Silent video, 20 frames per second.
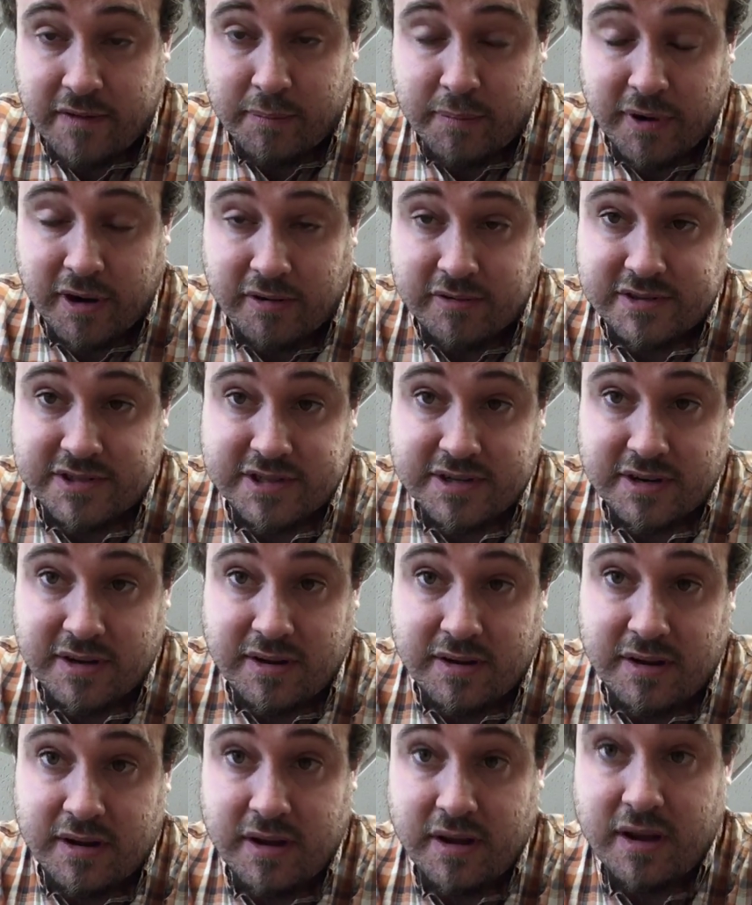for most
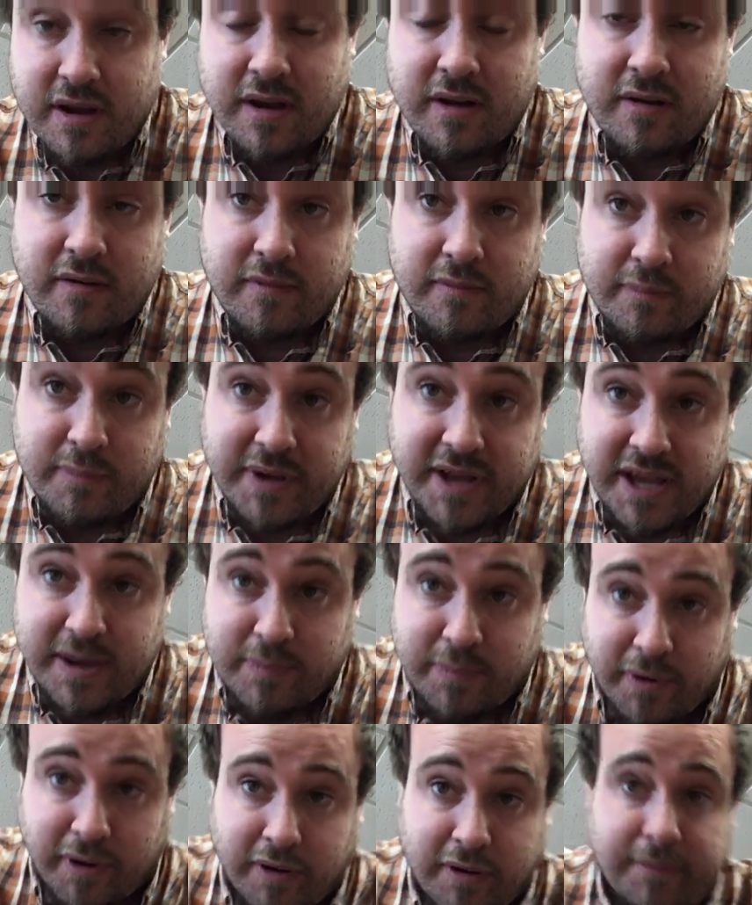
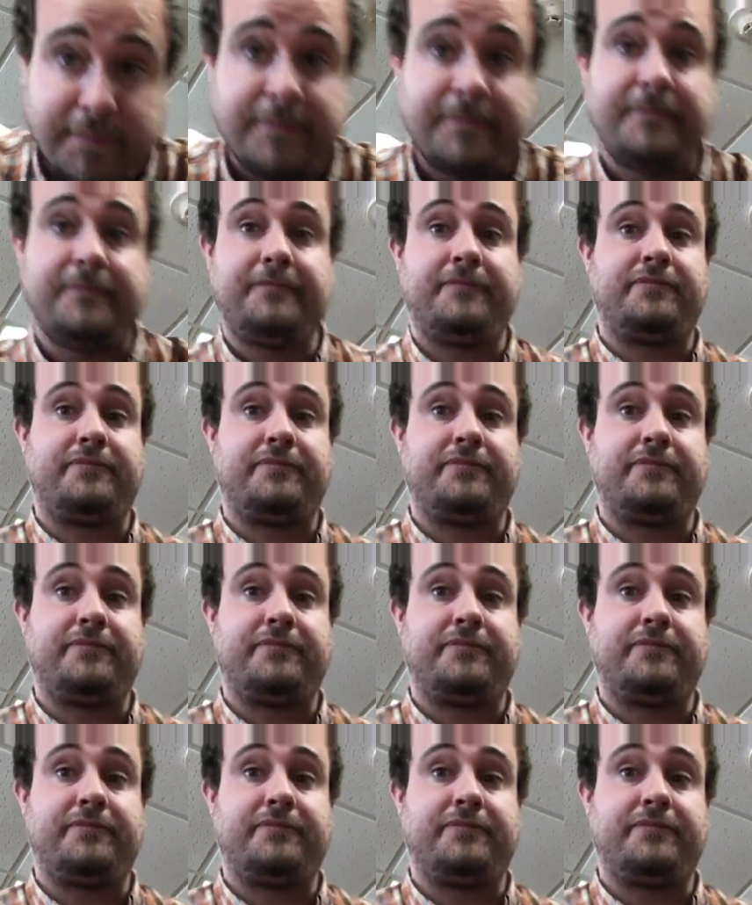people.